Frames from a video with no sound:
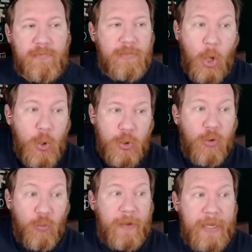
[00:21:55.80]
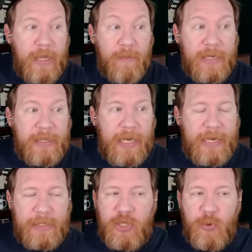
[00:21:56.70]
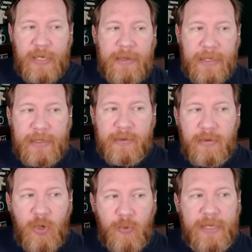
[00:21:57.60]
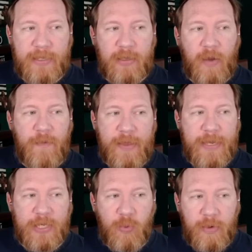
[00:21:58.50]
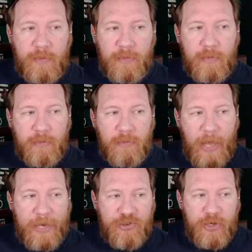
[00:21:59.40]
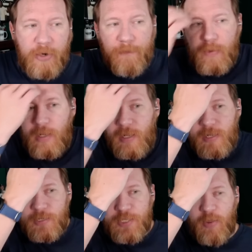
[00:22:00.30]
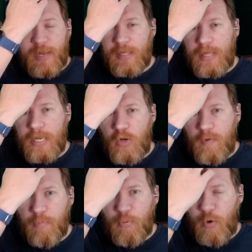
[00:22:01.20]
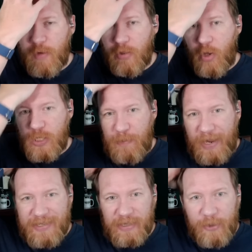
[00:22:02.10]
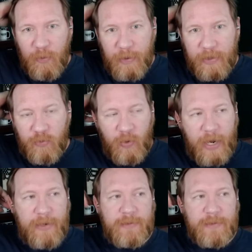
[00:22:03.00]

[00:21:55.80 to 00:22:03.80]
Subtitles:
Those were really the big guys who did stuff in this one last year. So you like to think you've improved on those spots a little bit, right?